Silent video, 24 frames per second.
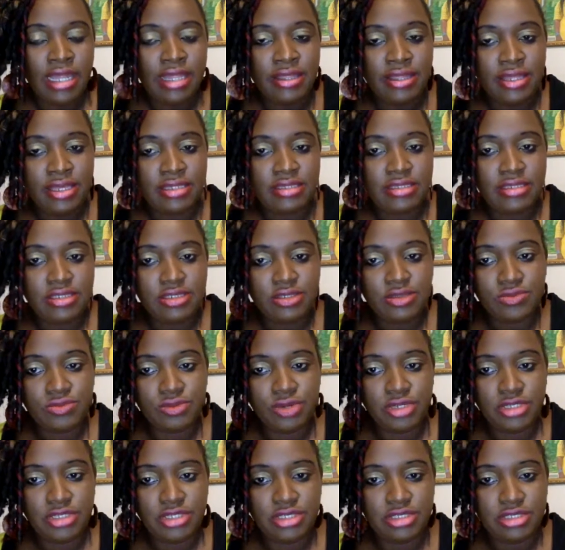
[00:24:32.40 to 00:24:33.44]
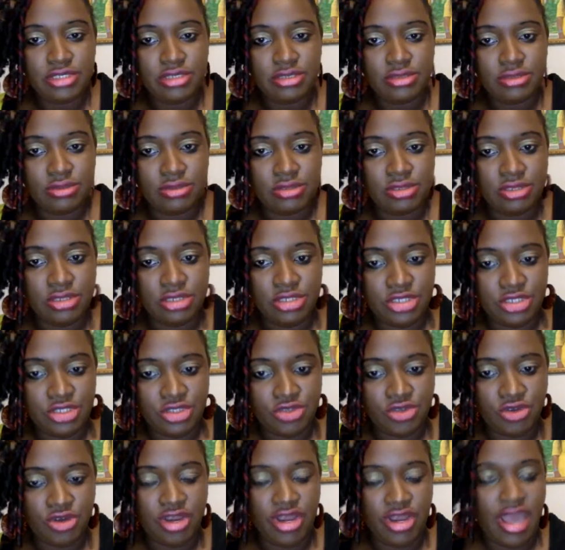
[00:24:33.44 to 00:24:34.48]
This is what is
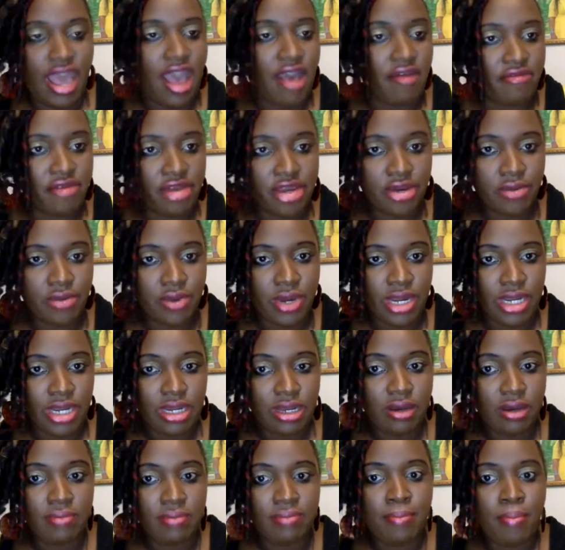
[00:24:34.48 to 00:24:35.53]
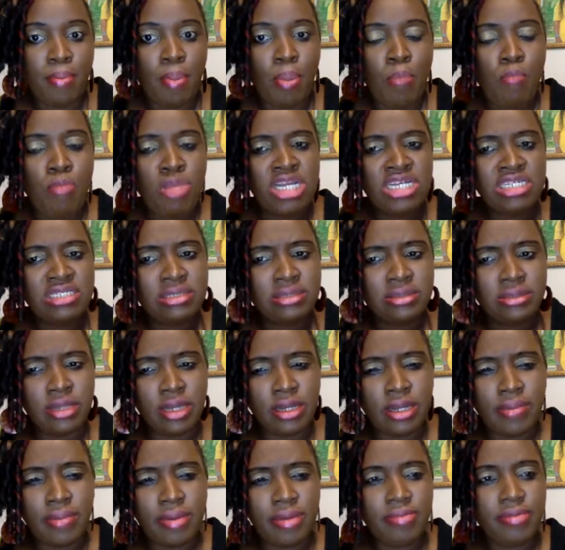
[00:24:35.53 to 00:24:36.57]
destroying Africa right now. Because a
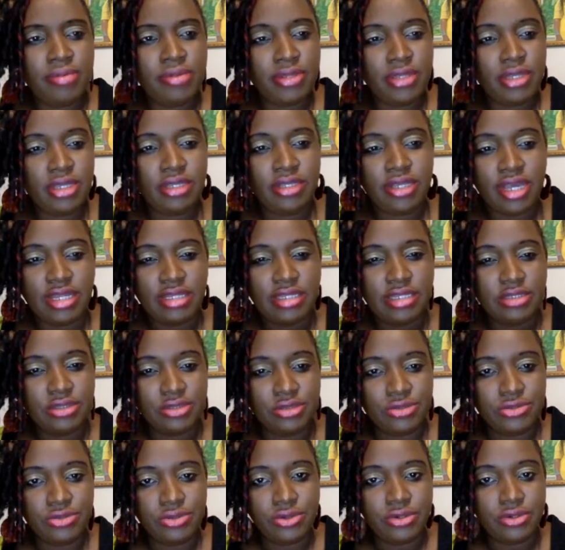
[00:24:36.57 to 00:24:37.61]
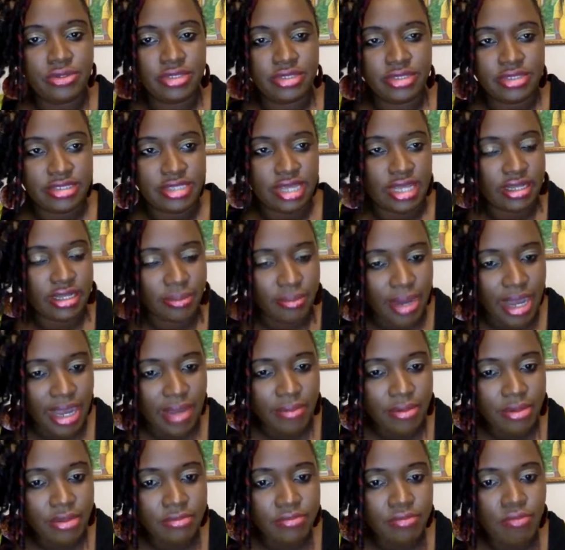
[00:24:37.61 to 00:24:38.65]
lot of people think that they do understand the
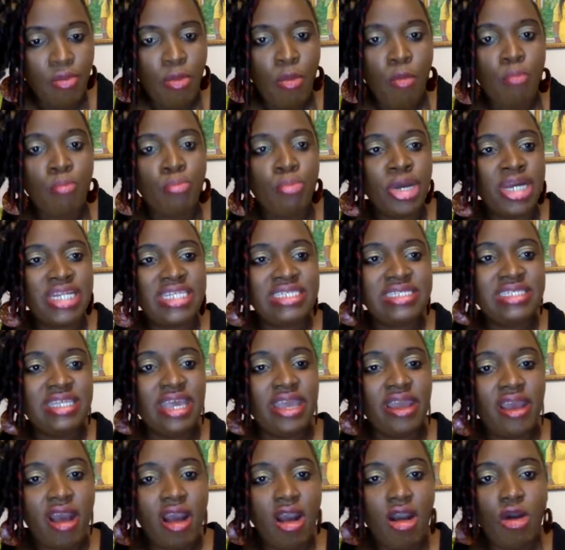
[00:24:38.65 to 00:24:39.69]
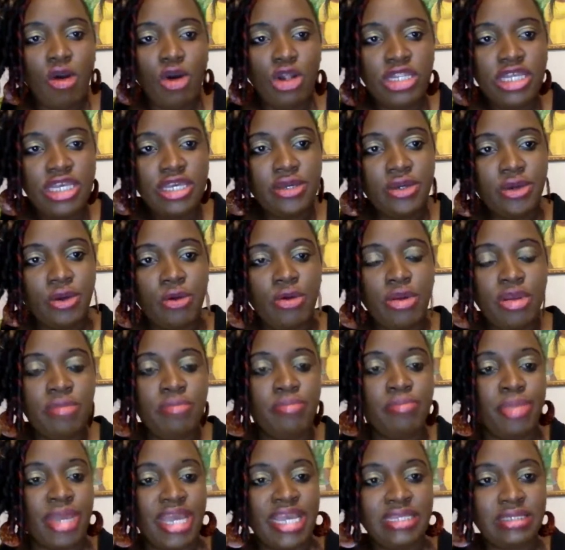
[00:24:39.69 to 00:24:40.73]
Bible, but they are only
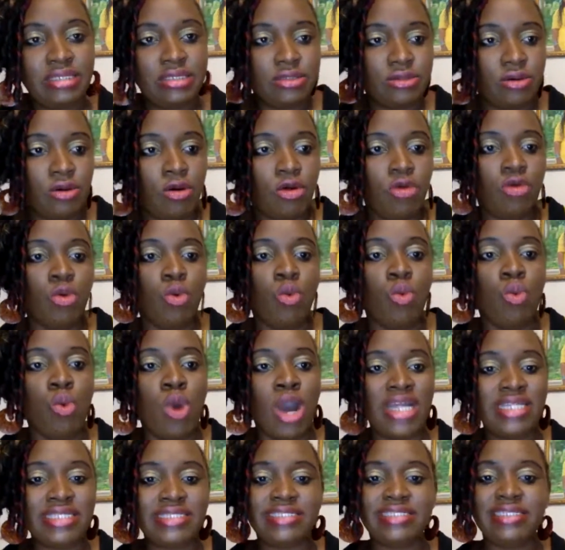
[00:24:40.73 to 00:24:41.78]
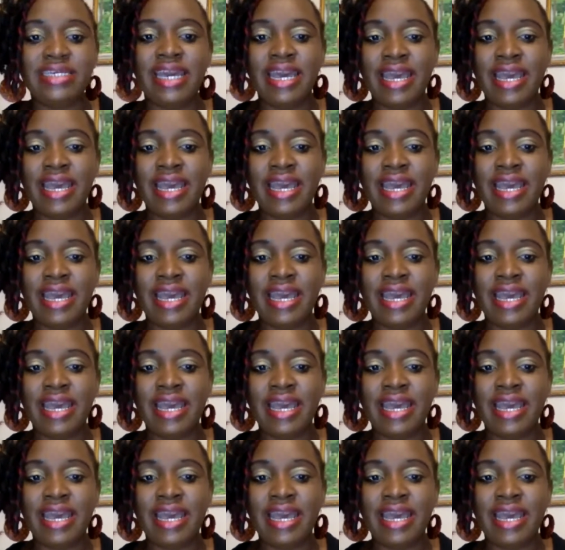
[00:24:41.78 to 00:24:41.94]
going based on what